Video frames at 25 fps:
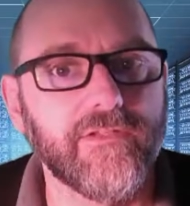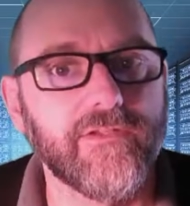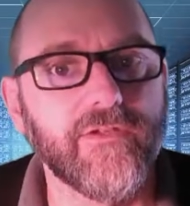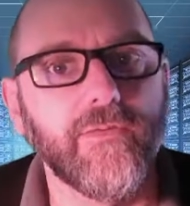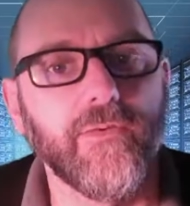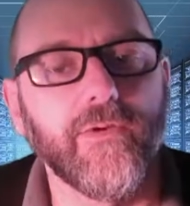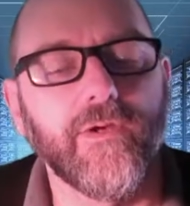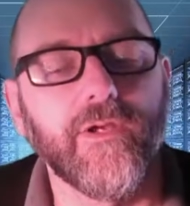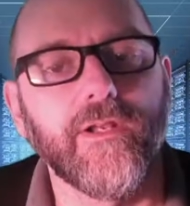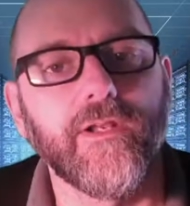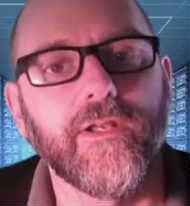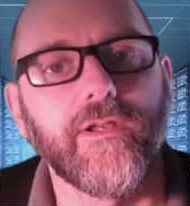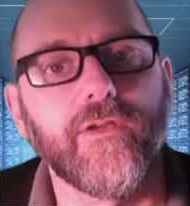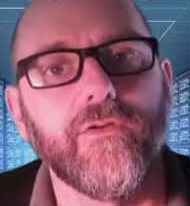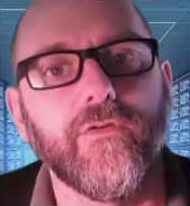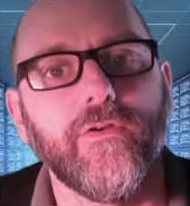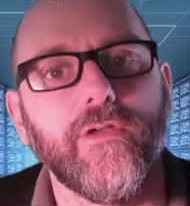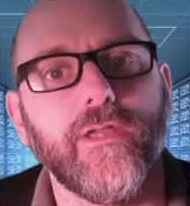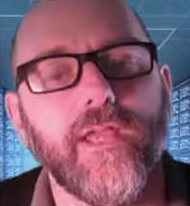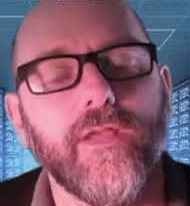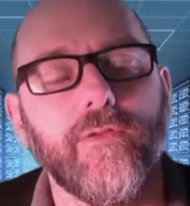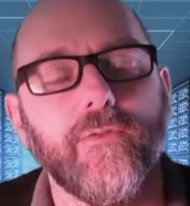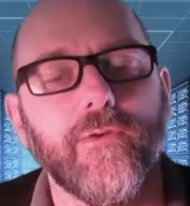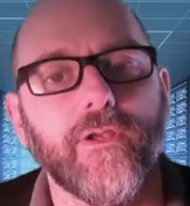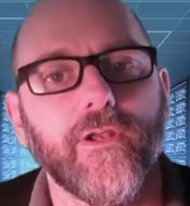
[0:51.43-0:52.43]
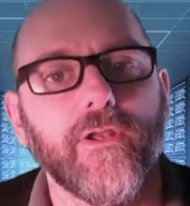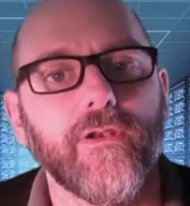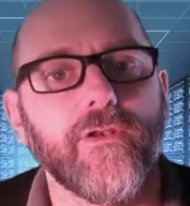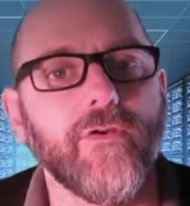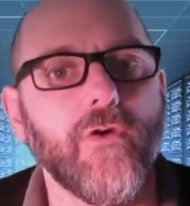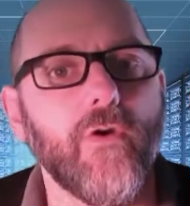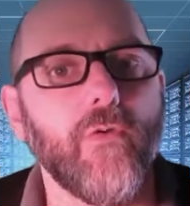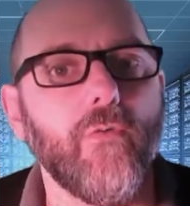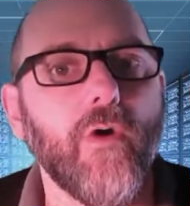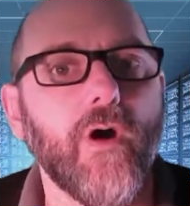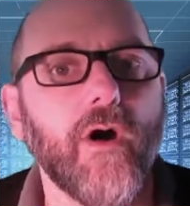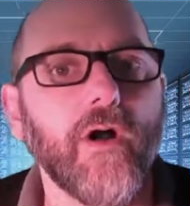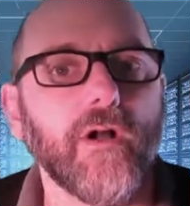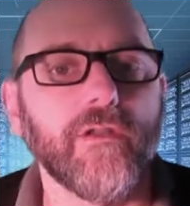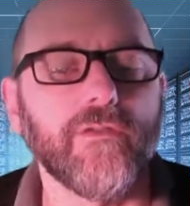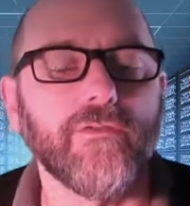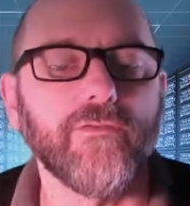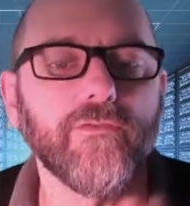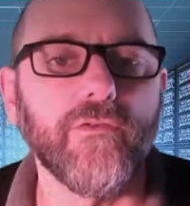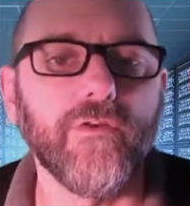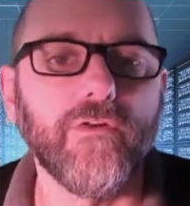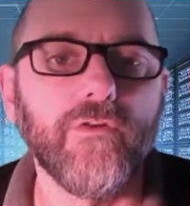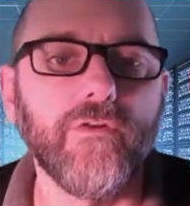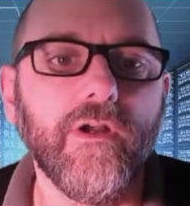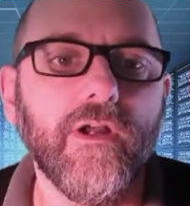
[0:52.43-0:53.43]
So we're going to do a
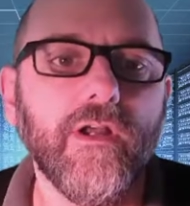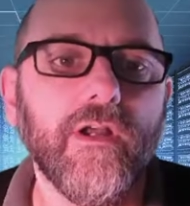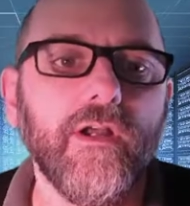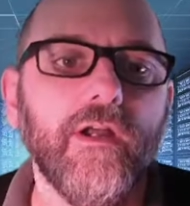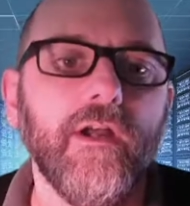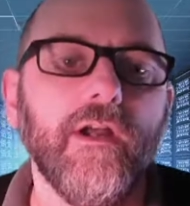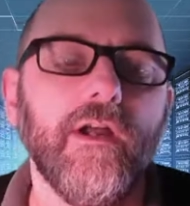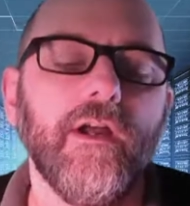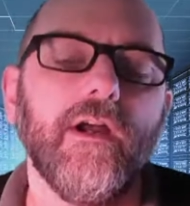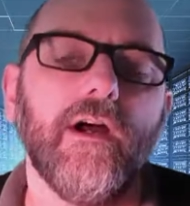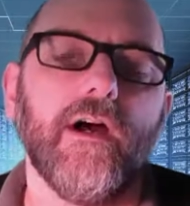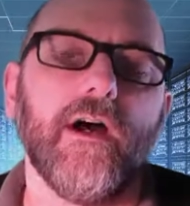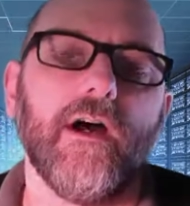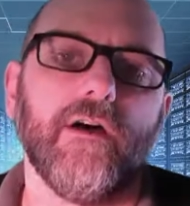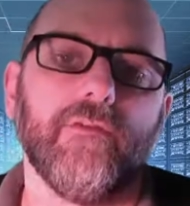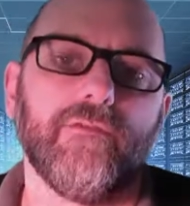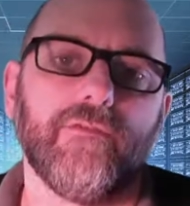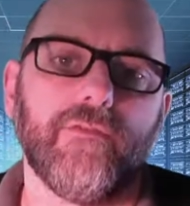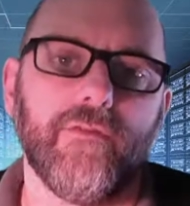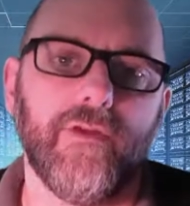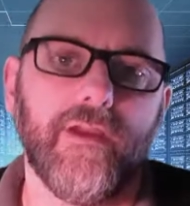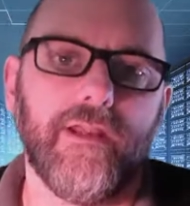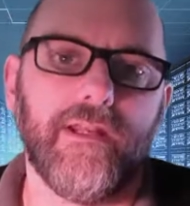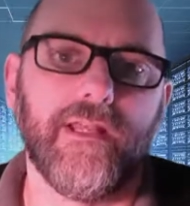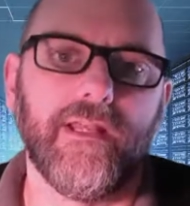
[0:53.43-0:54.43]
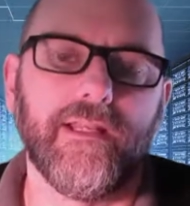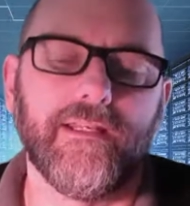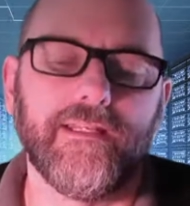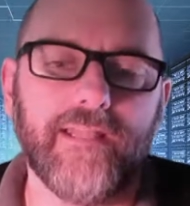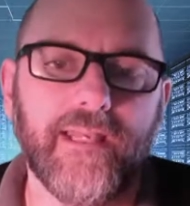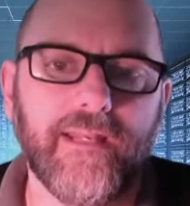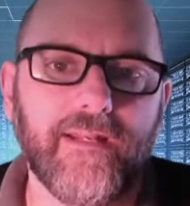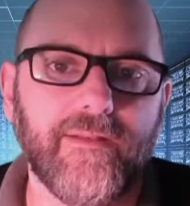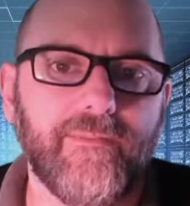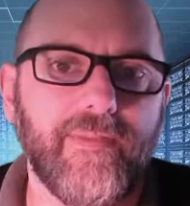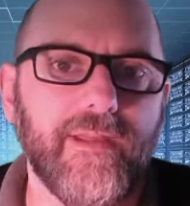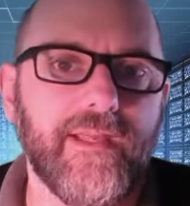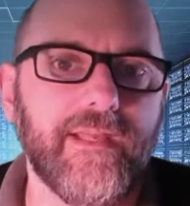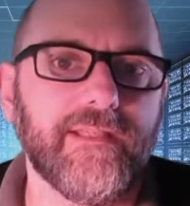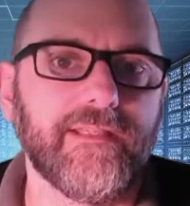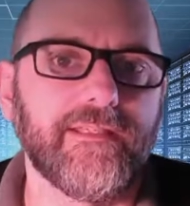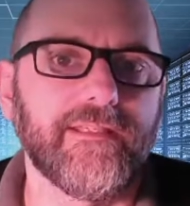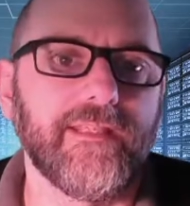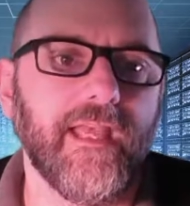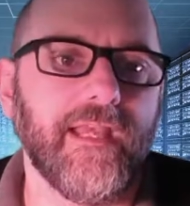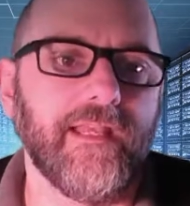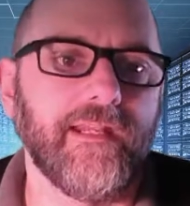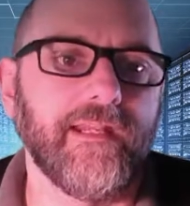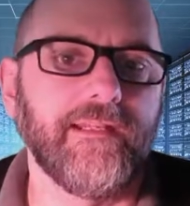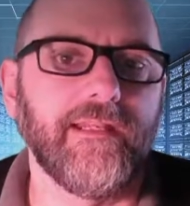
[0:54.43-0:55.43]
walkthrough of creating a
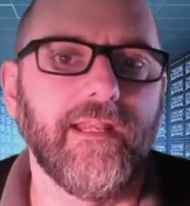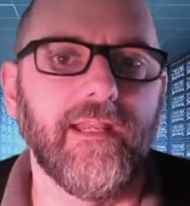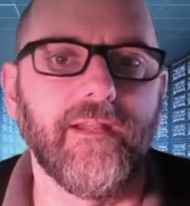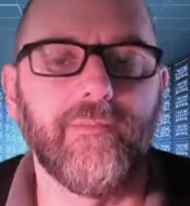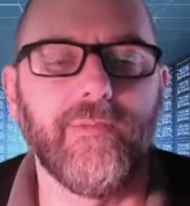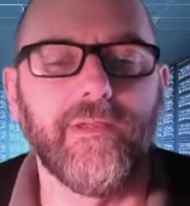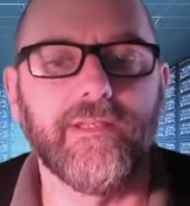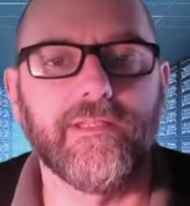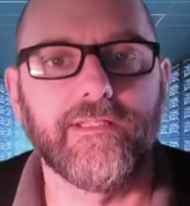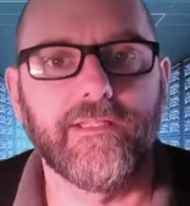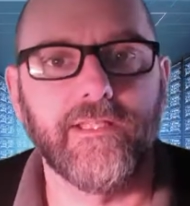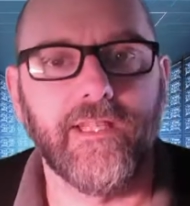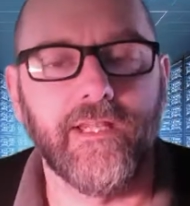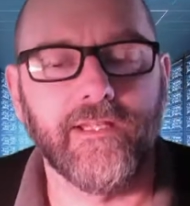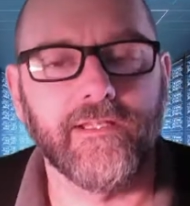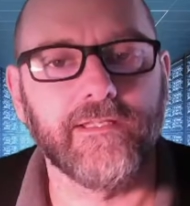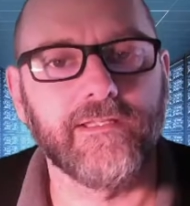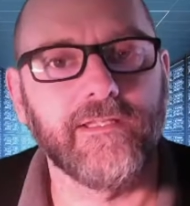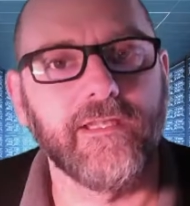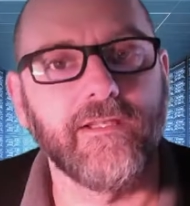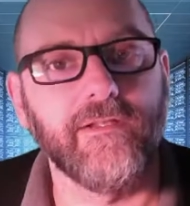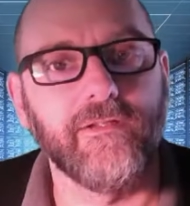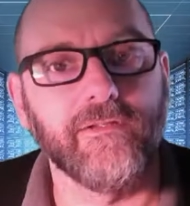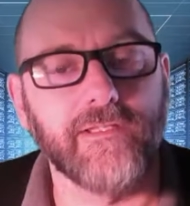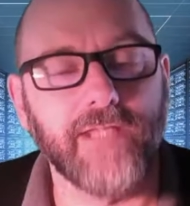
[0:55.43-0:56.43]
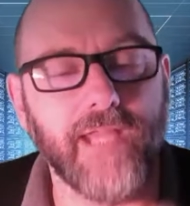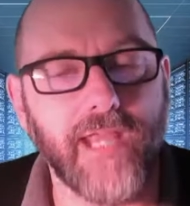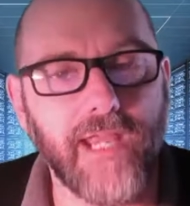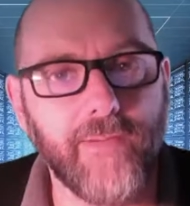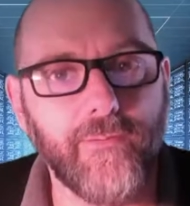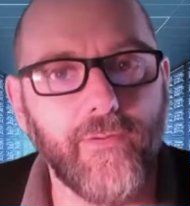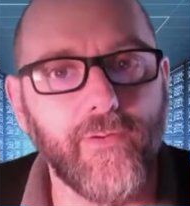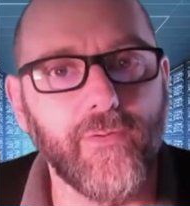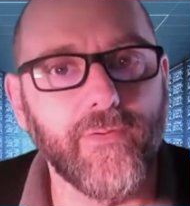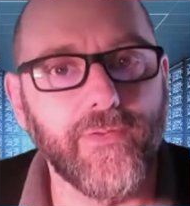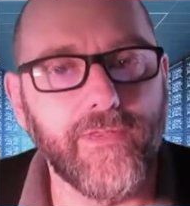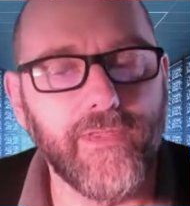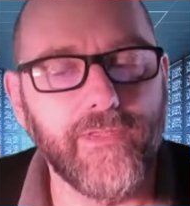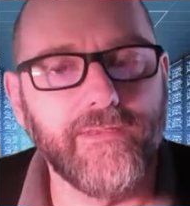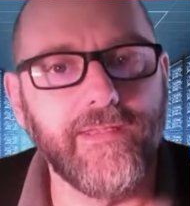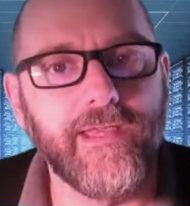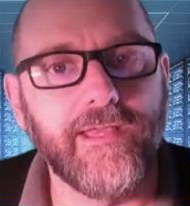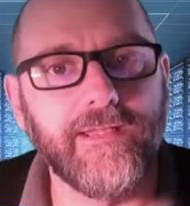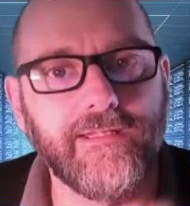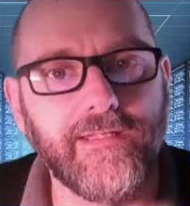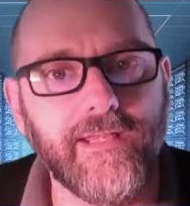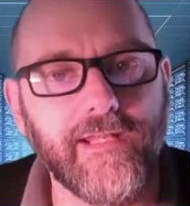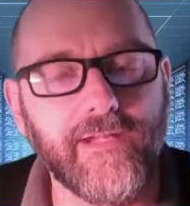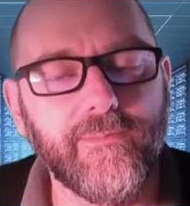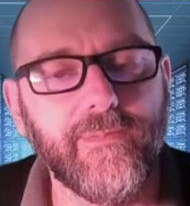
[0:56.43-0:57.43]
database and a single table within
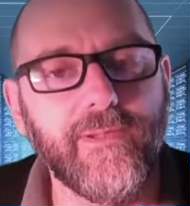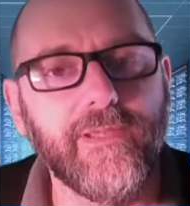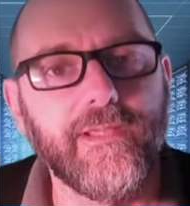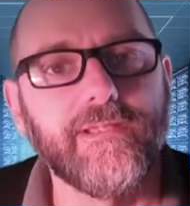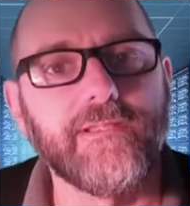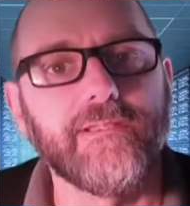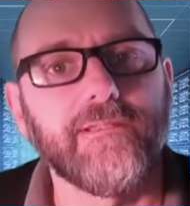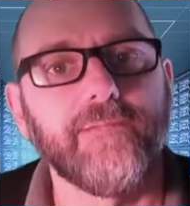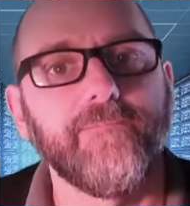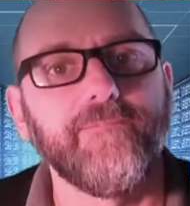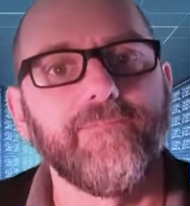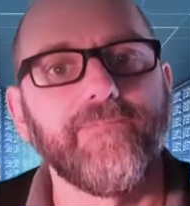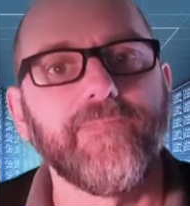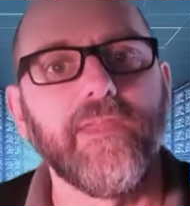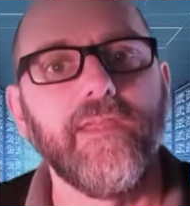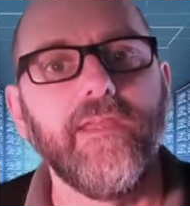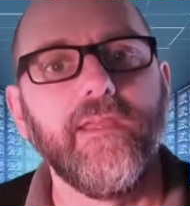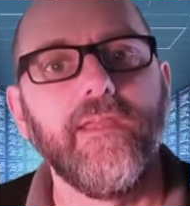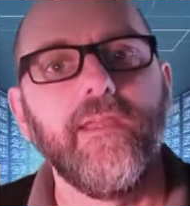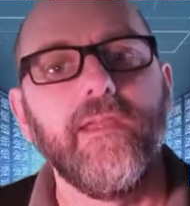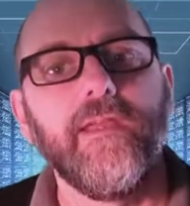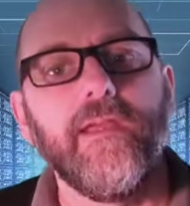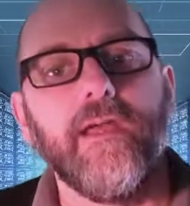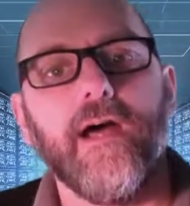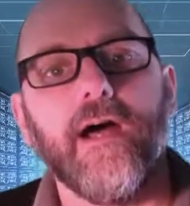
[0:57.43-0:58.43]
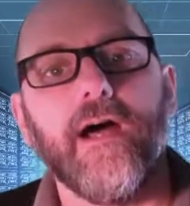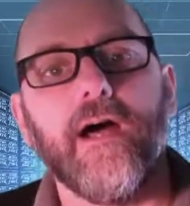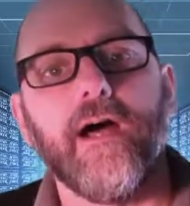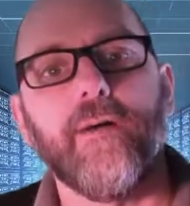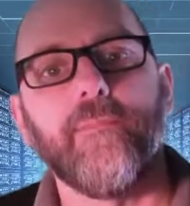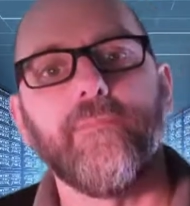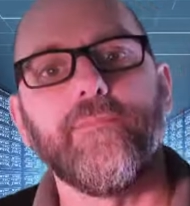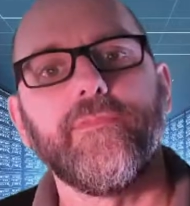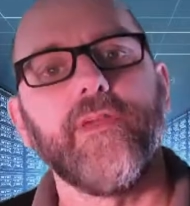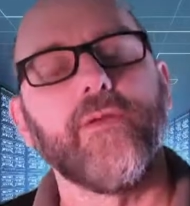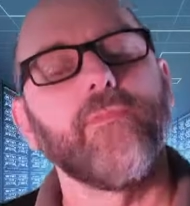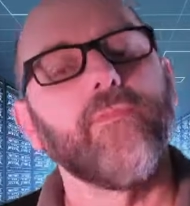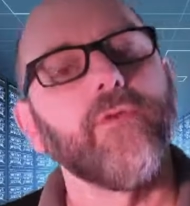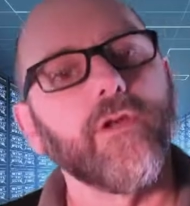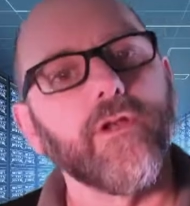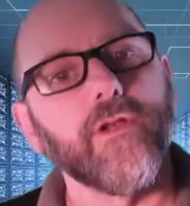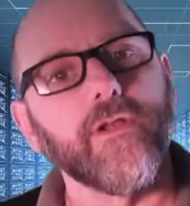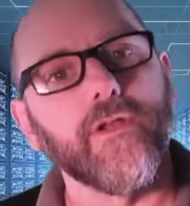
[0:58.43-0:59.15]
that database. Then